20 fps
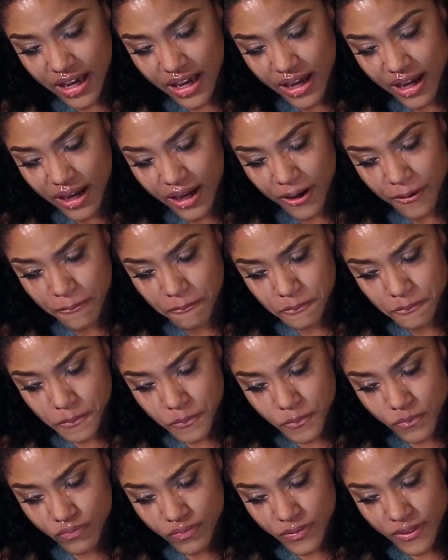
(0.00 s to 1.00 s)
Um,
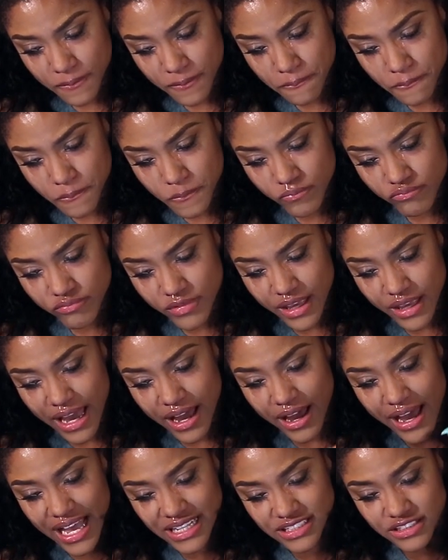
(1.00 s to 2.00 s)

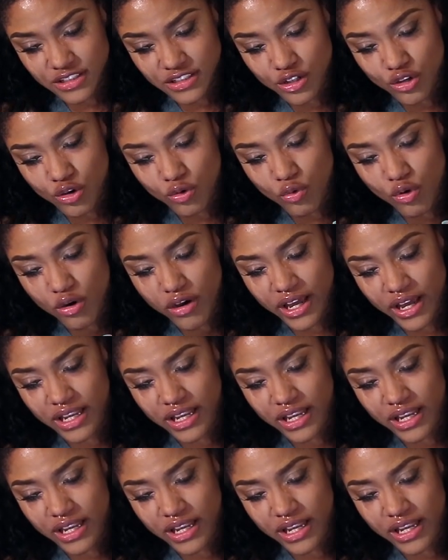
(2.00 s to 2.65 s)
I still